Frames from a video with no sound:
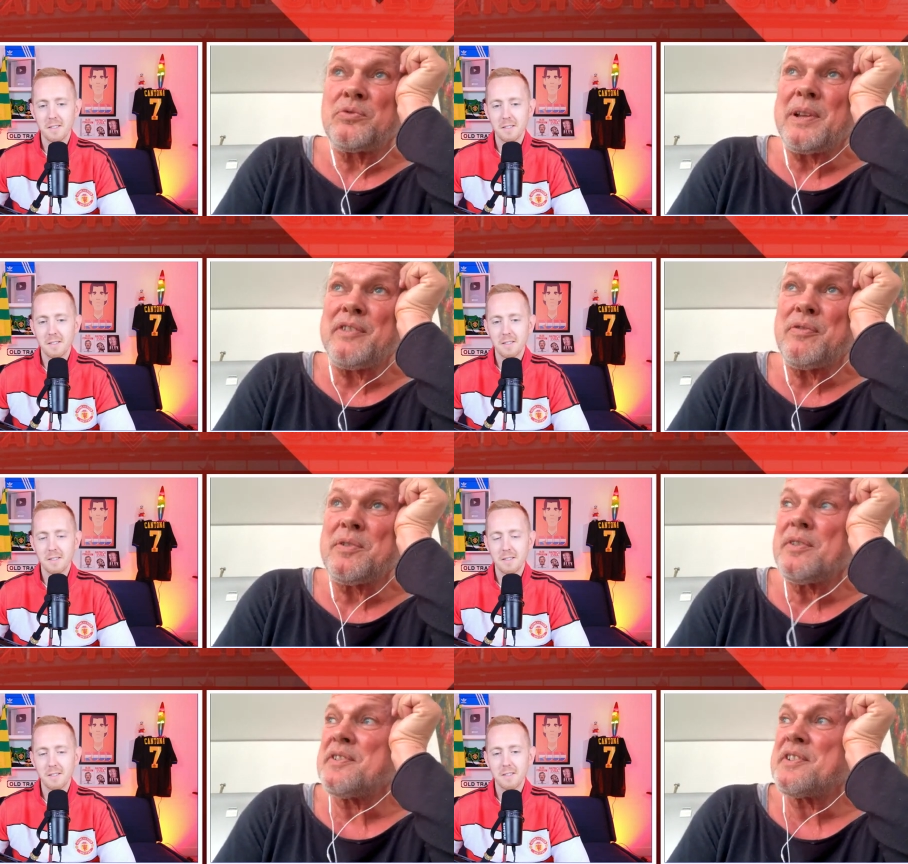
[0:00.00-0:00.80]
Speaker 1: twenty
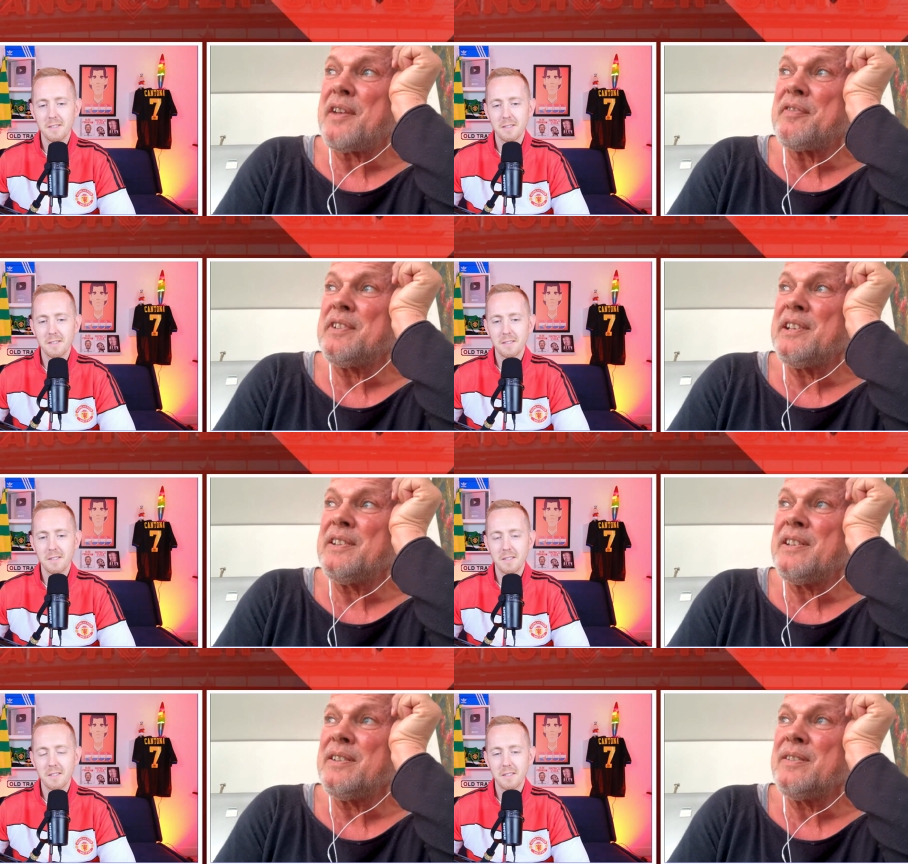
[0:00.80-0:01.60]
four seven
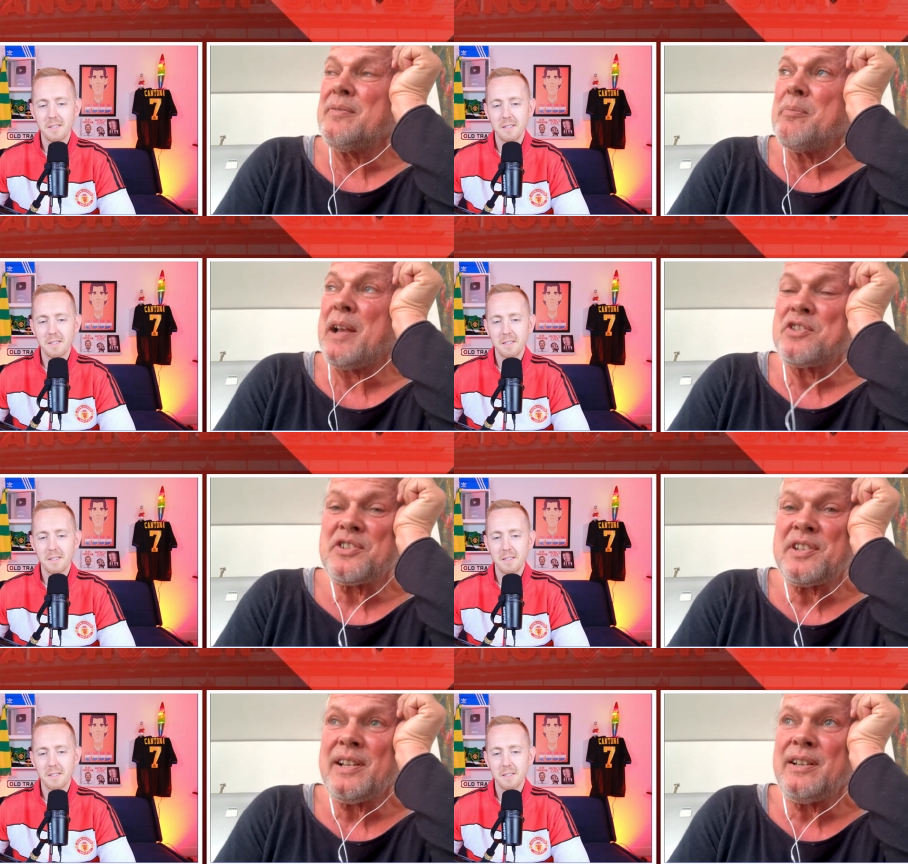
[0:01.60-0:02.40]
in in
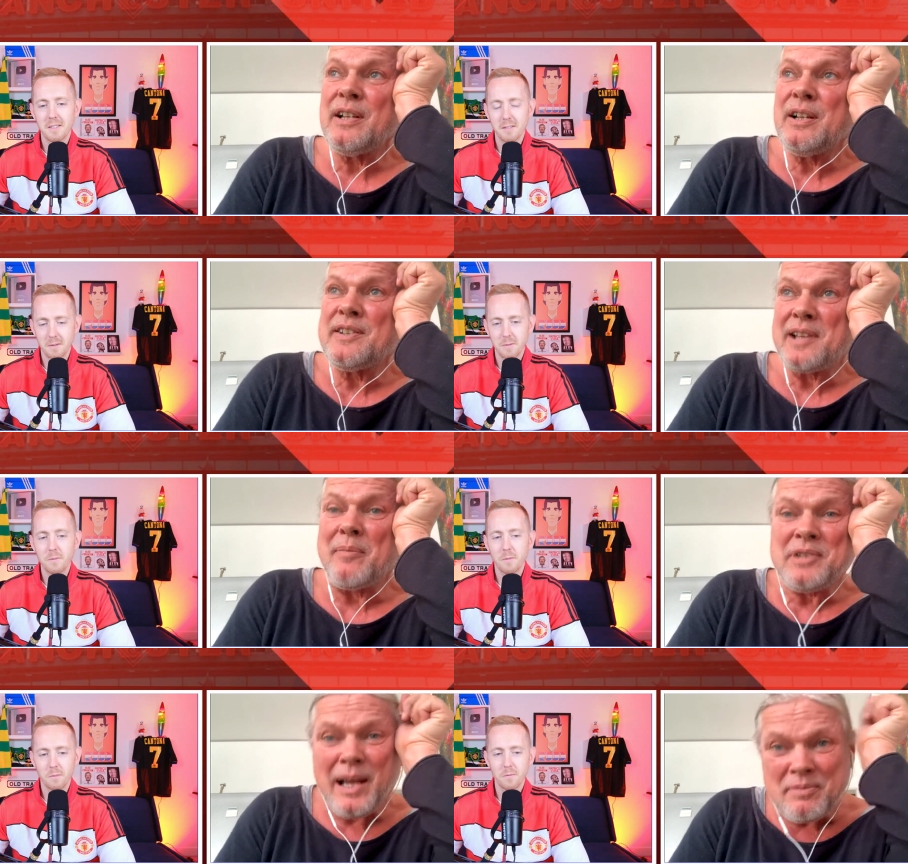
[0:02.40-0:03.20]
Manchester,
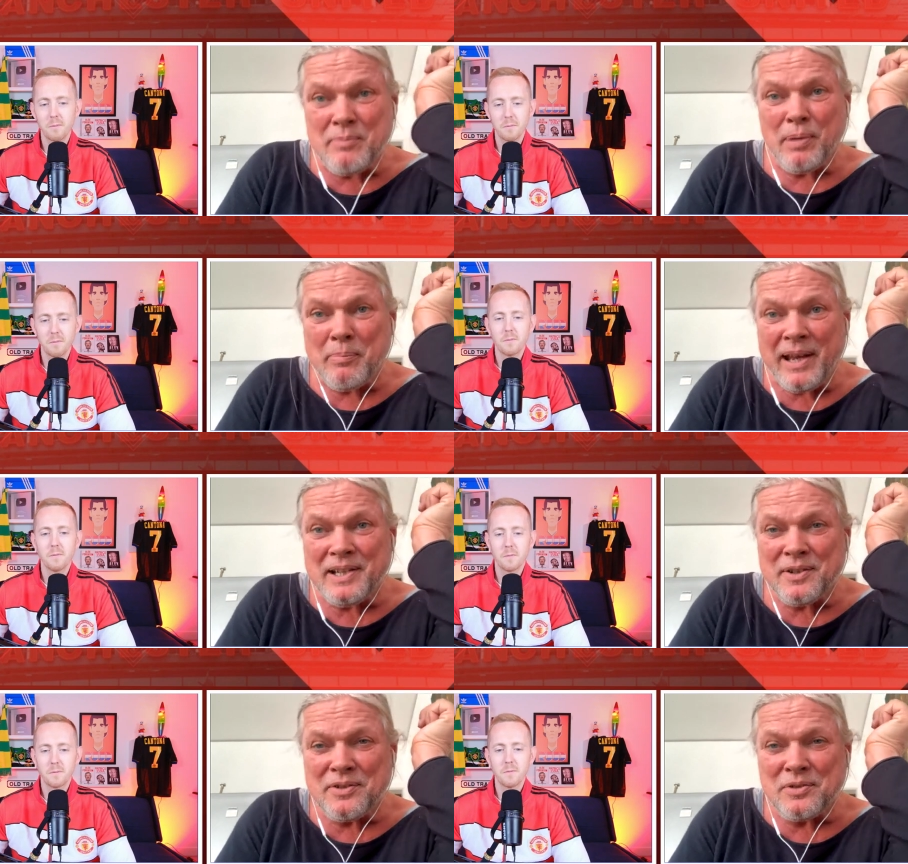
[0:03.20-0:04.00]
sometimes in
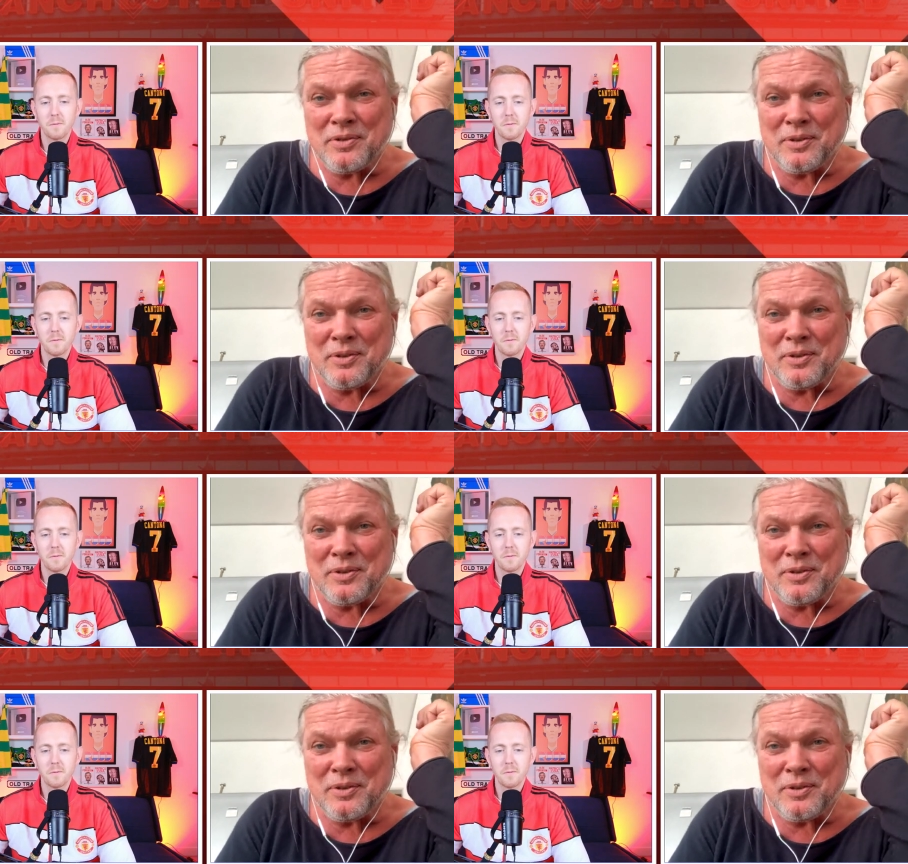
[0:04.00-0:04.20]
Barbados